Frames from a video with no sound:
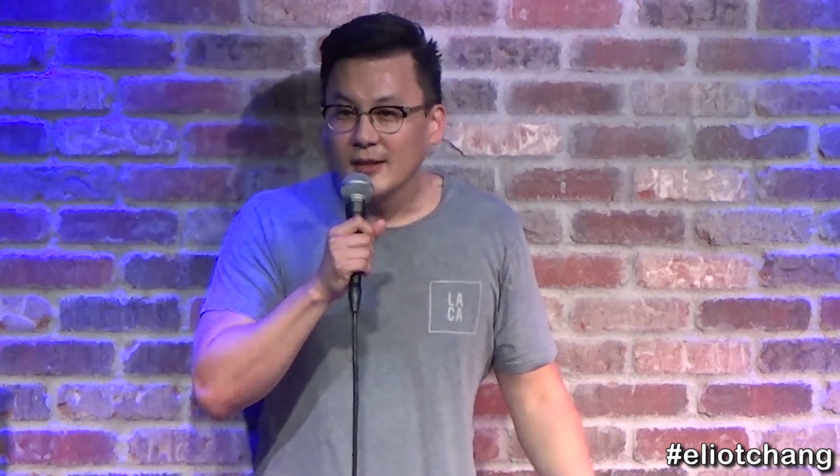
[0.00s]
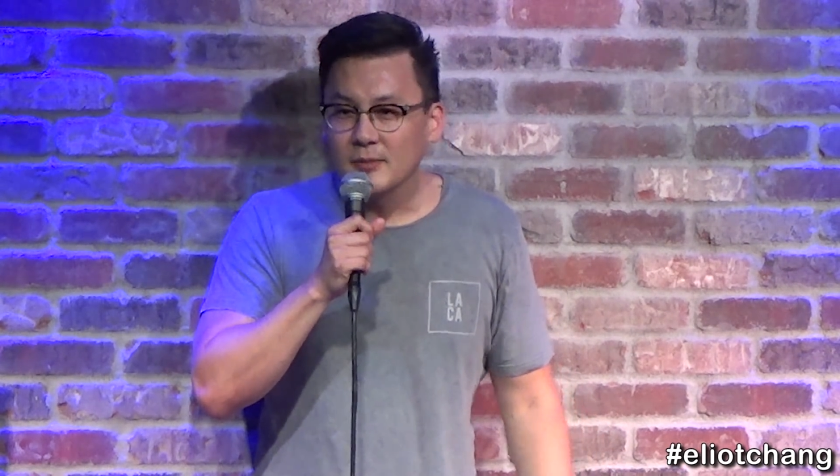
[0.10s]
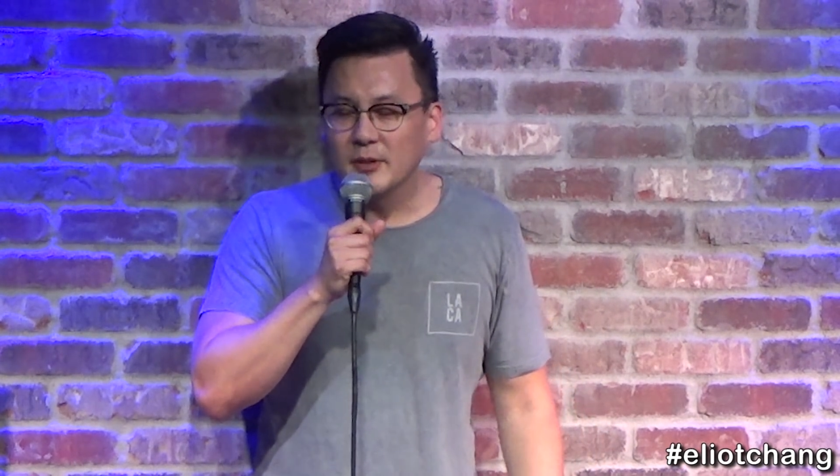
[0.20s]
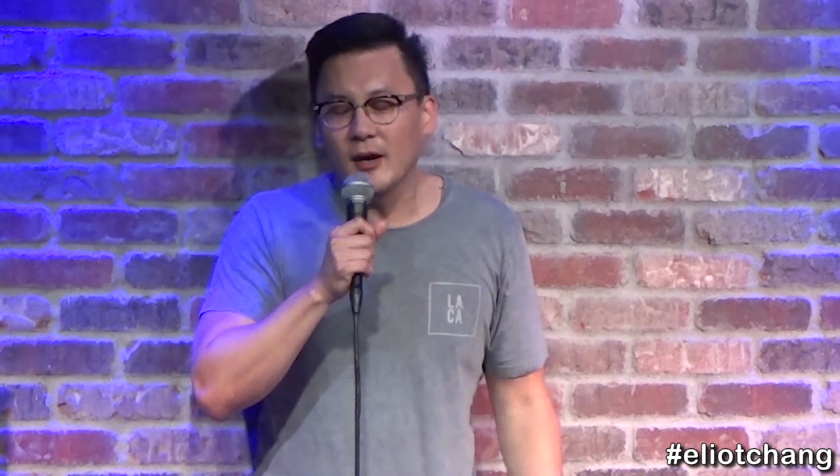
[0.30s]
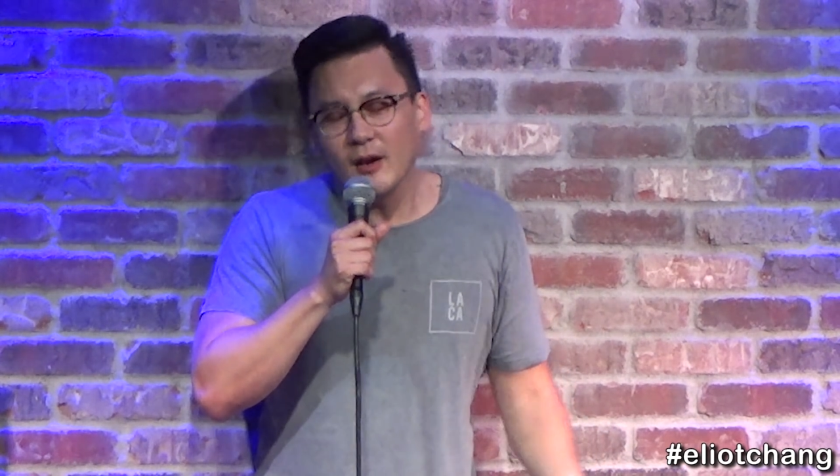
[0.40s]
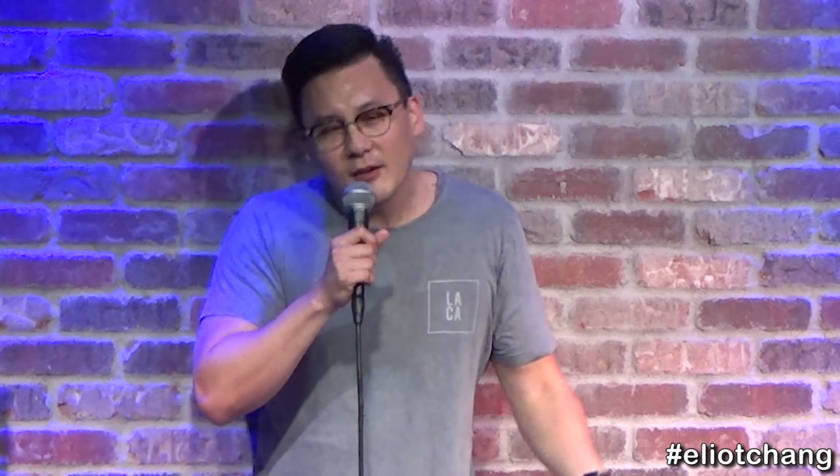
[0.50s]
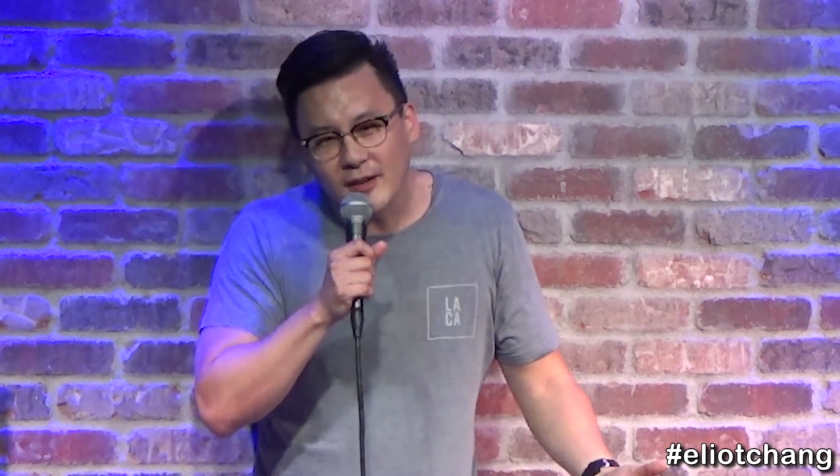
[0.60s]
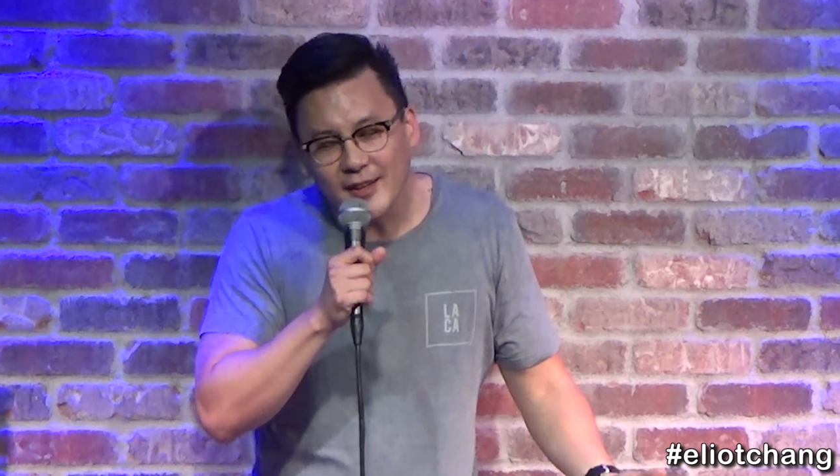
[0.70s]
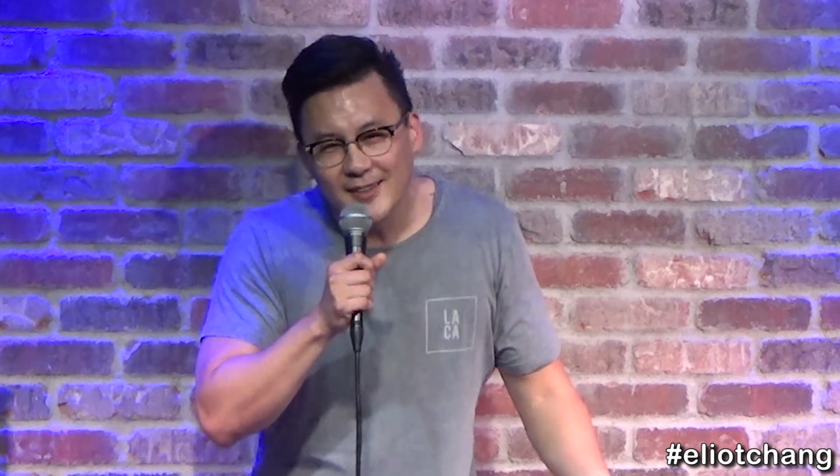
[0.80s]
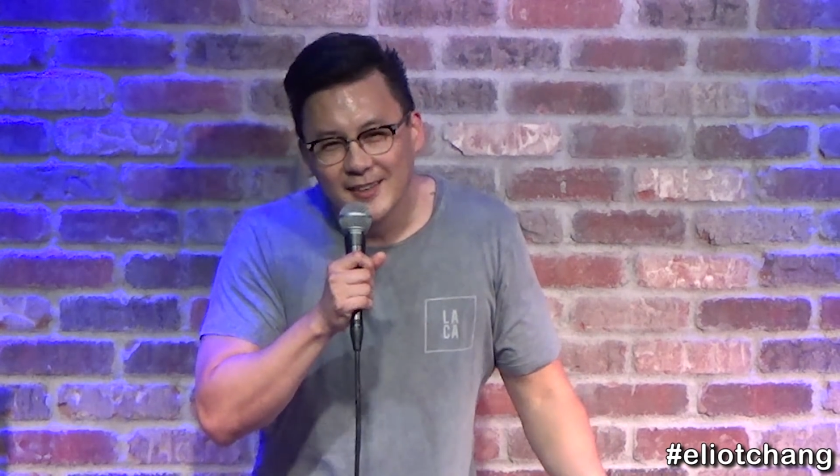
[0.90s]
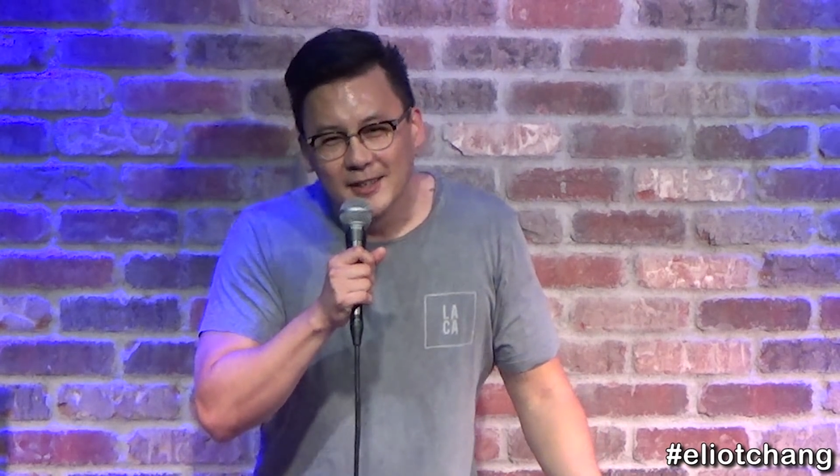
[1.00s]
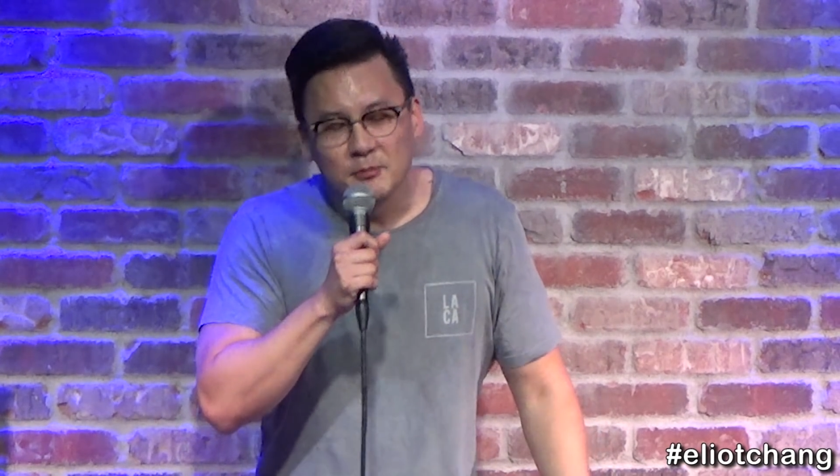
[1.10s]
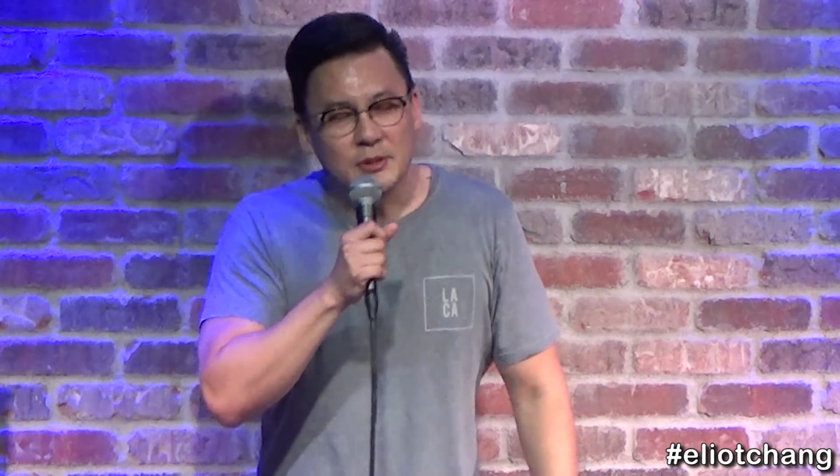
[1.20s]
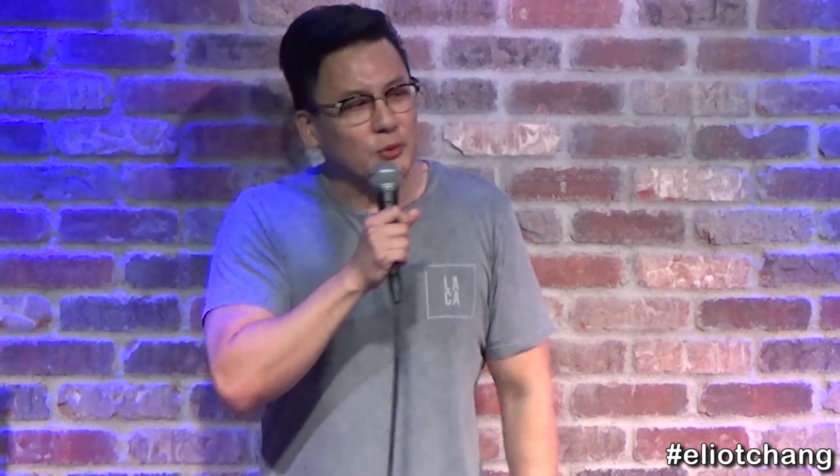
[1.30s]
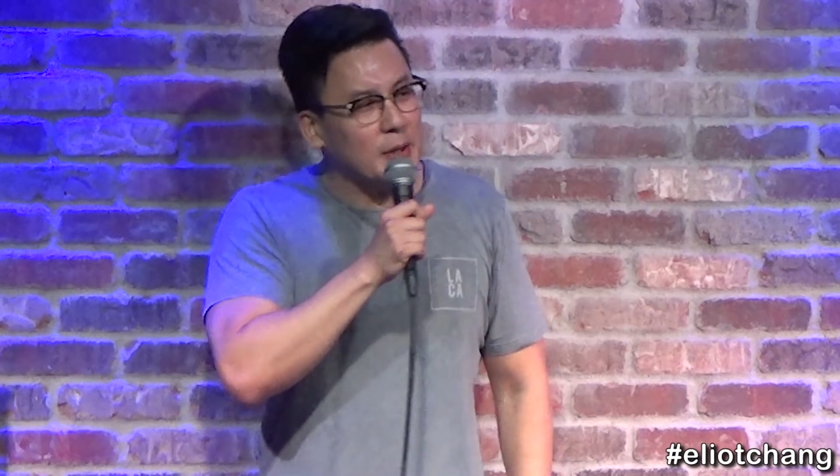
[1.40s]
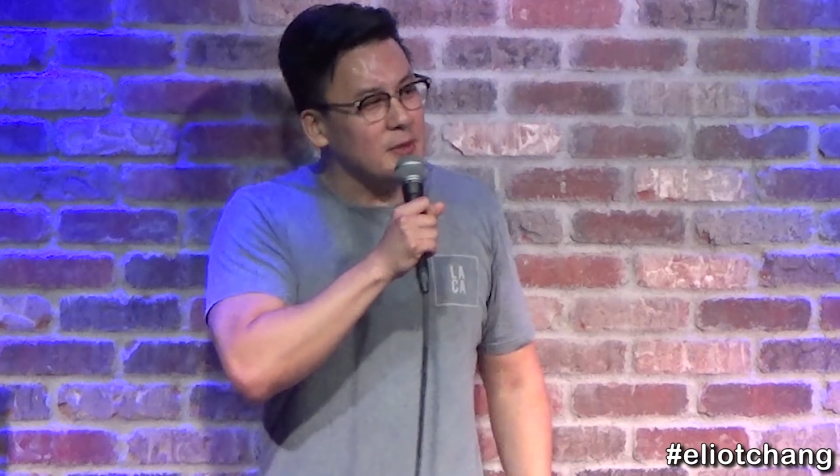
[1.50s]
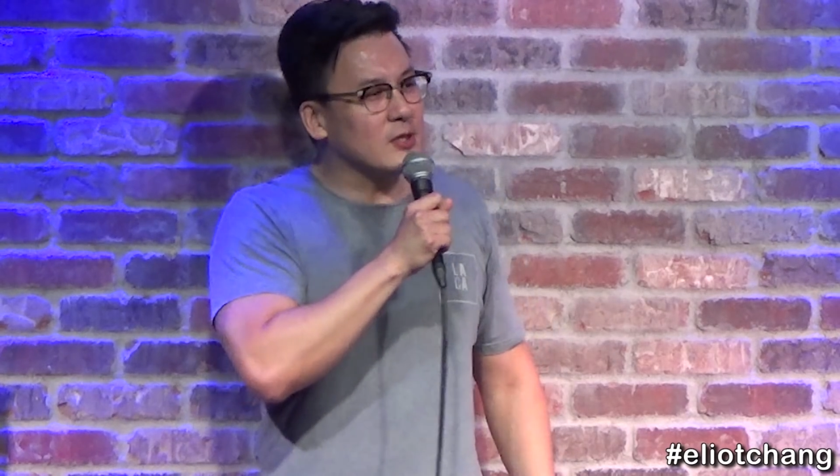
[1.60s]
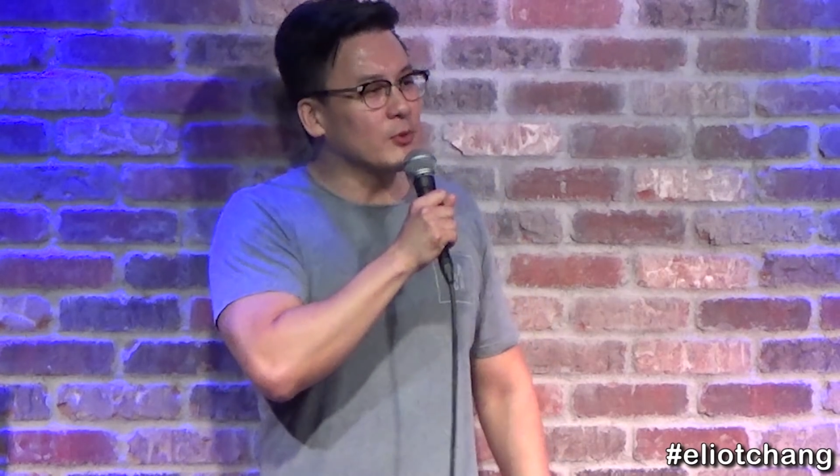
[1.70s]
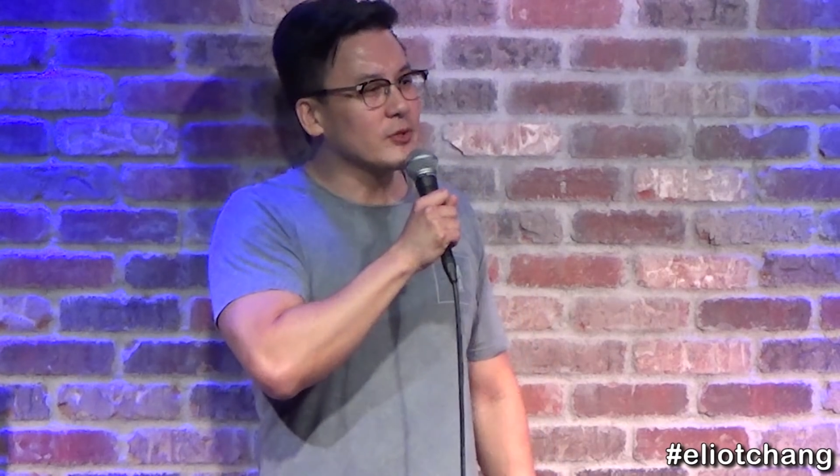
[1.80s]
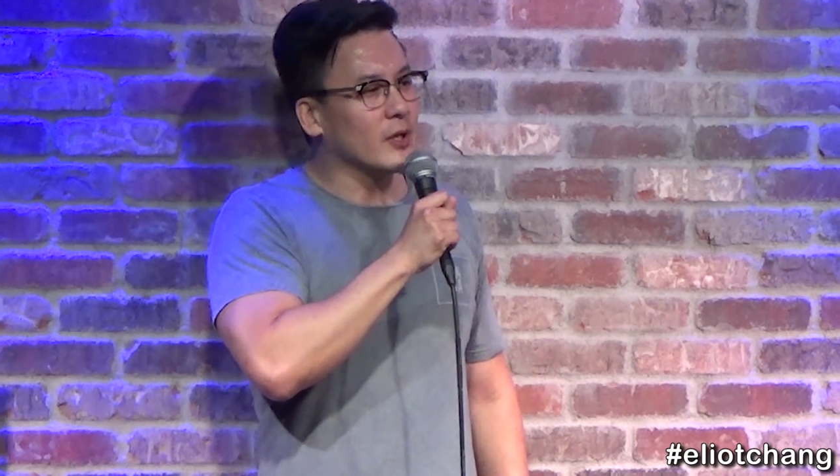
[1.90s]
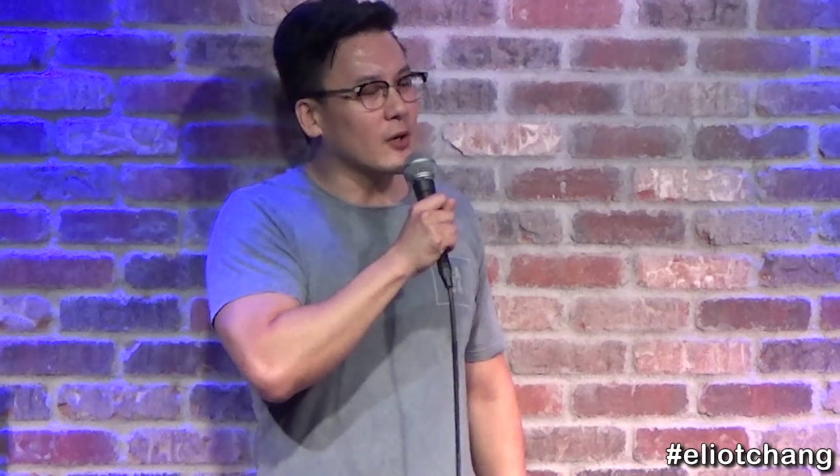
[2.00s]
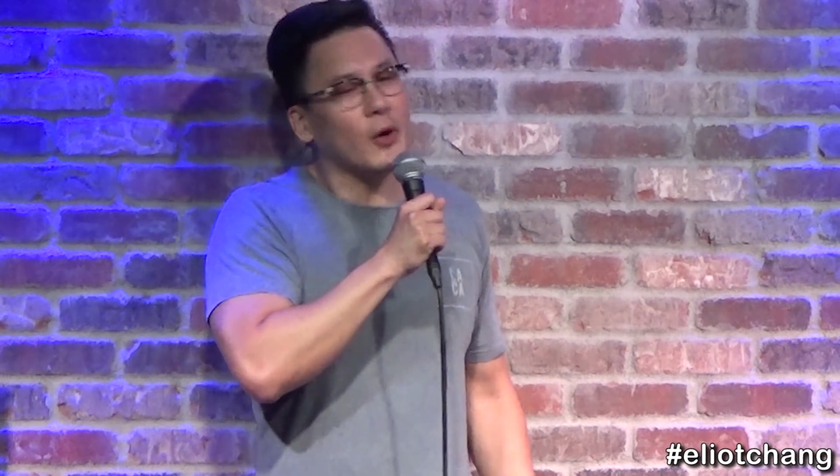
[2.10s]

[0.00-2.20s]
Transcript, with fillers: And I'm like, all right. But then when I meet someone who's like,